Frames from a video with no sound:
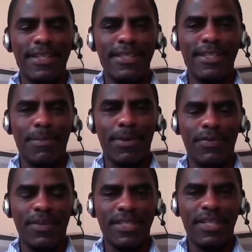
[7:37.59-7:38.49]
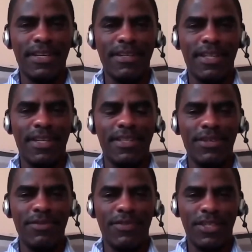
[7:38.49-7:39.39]
He's a professor at the
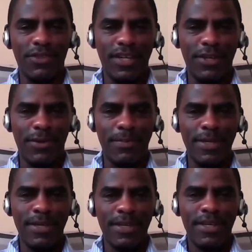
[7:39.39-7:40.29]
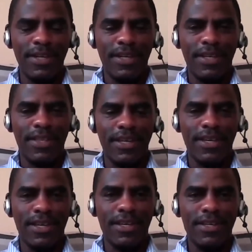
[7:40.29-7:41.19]
University of Nairobi at
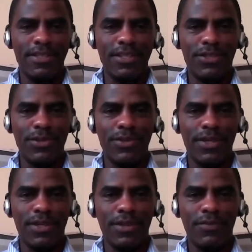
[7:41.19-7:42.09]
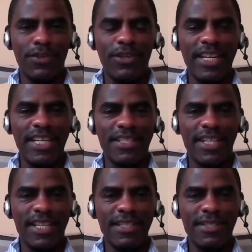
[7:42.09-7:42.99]
the Institute of Nuclear
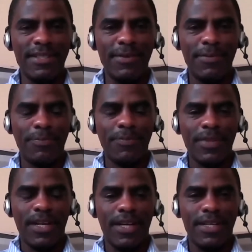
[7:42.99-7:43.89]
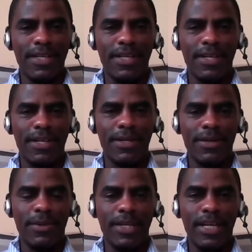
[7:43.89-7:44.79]
Science. And
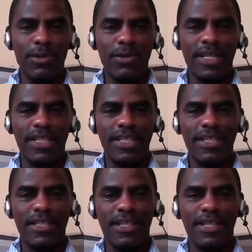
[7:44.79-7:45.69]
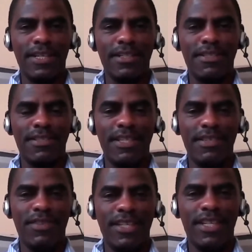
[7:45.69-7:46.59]
when I looked at his
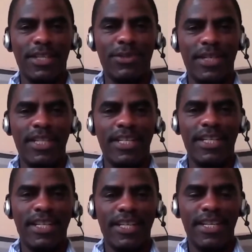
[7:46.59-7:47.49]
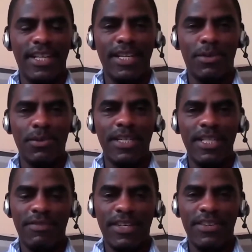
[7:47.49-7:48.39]
CV, actually, I
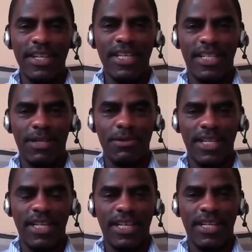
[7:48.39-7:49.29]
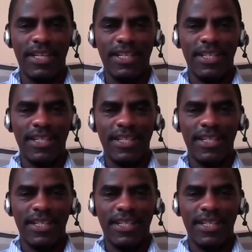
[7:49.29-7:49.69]
couldn't even read it out here.